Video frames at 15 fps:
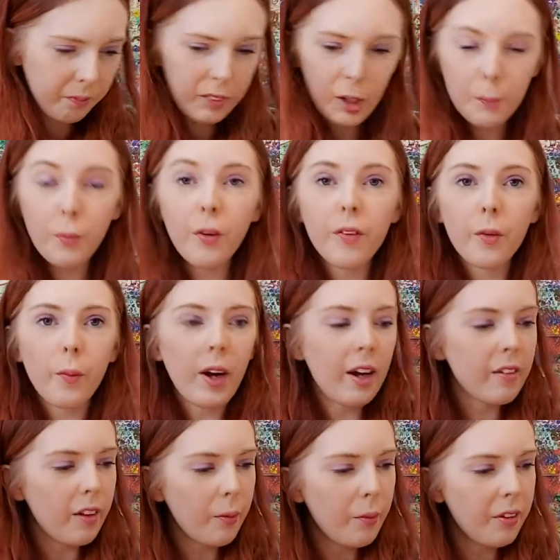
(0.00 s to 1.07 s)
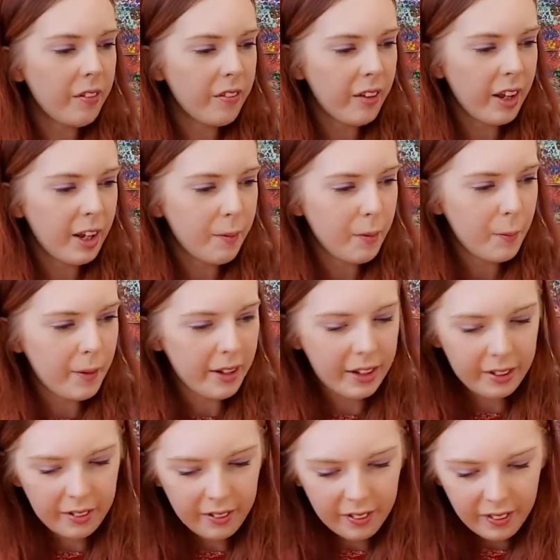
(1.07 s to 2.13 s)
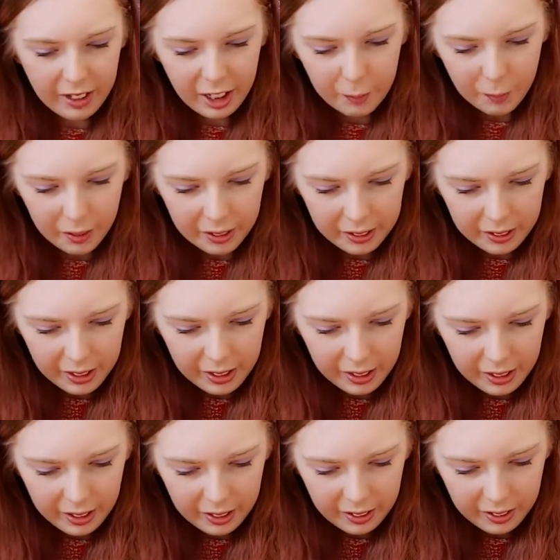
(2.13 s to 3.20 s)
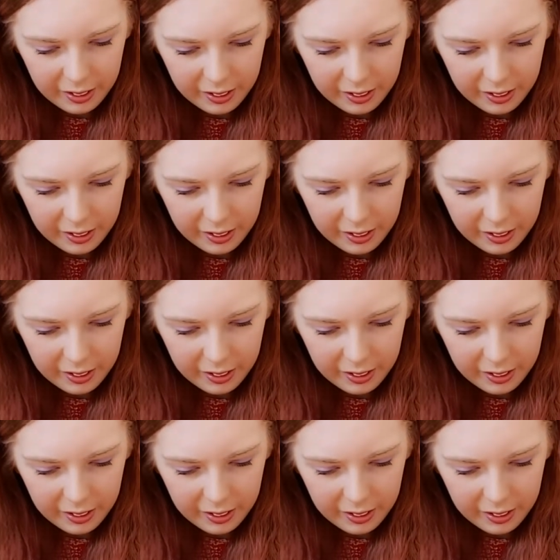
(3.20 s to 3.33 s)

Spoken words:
But otherwise I would say maybe think about cleaning